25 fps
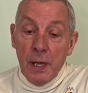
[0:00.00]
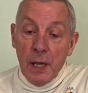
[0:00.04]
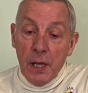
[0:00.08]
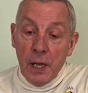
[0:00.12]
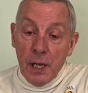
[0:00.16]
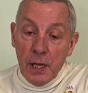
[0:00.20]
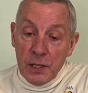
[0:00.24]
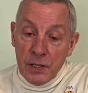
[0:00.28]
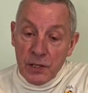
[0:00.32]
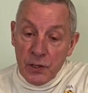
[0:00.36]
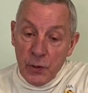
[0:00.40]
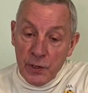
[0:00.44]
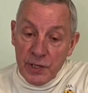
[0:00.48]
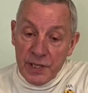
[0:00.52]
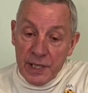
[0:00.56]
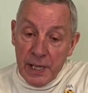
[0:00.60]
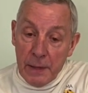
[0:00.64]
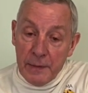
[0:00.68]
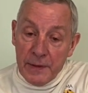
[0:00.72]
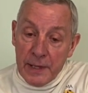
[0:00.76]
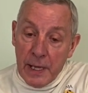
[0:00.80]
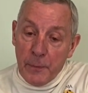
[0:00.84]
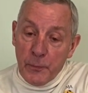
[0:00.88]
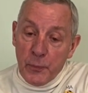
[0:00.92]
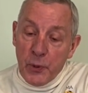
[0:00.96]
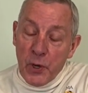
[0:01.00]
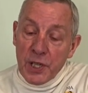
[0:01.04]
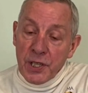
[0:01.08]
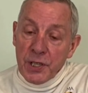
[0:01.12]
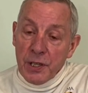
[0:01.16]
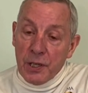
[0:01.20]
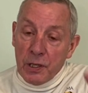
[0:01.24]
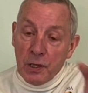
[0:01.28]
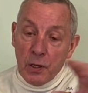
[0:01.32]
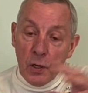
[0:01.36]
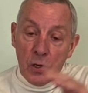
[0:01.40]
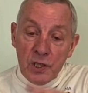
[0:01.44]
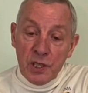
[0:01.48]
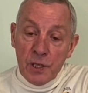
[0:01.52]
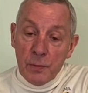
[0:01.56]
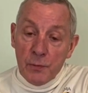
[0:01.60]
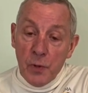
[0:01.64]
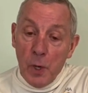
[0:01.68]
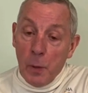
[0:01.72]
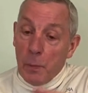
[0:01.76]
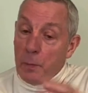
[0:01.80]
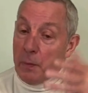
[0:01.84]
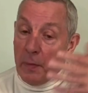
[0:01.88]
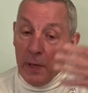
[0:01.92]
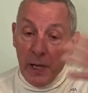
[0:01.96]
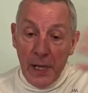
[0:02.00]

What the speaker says: And so it's that pressure that causes the problem,